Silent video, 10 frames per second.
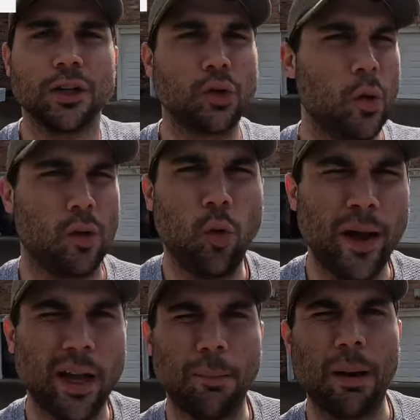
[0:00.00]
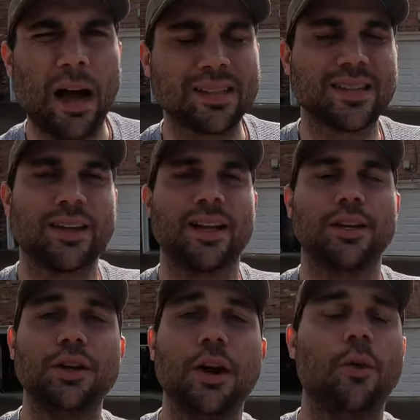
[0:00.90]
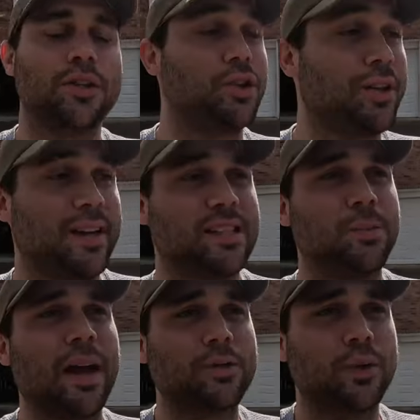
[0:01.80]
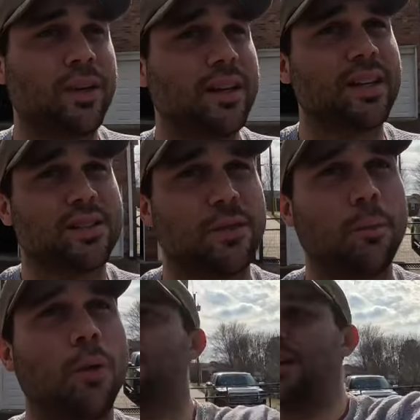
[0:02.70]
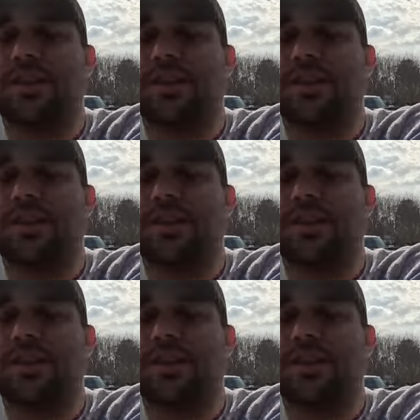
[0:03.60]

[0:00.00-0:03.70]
do a quick unboxing, let you know what you can expect when you get this from the